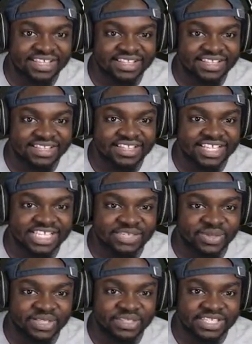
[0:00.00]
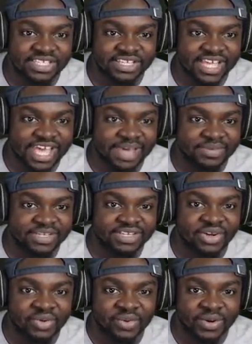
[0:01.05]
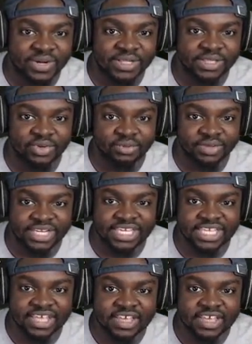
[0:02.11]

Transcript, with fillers: This one looks unhappy. Don't worry, little buddy.